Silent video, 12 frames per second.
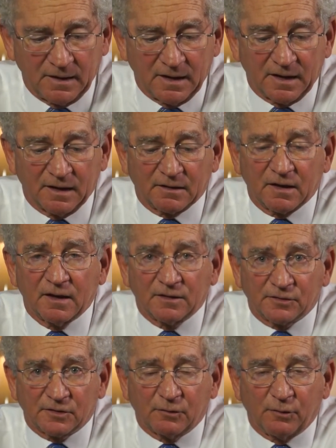In our
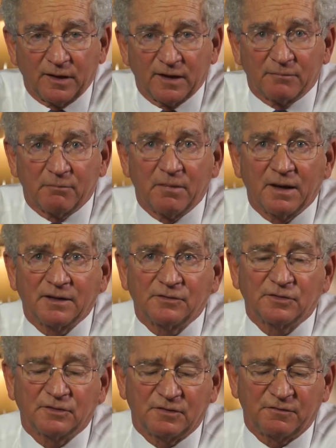country, we have
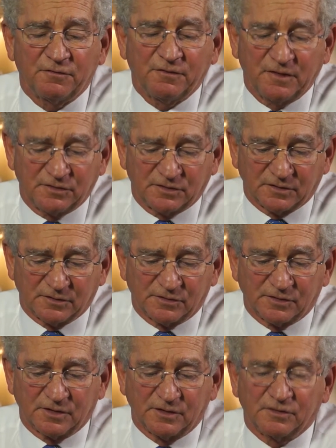major
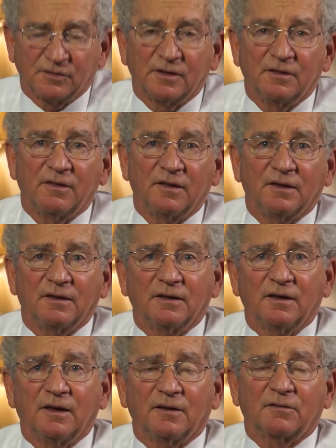deficiencies in the
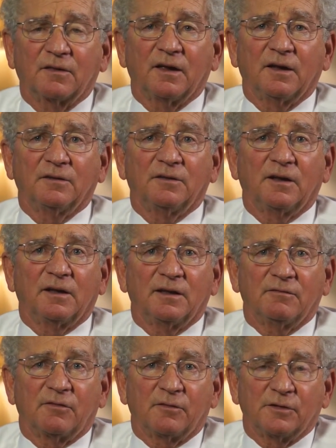healthcare
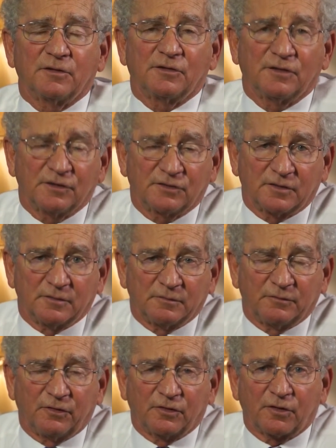delivery
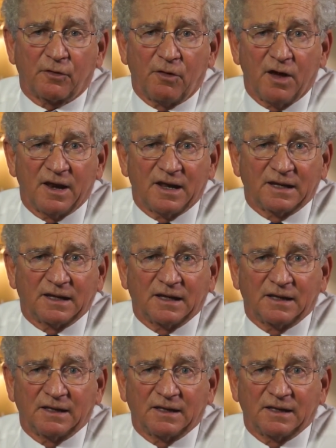system for chronic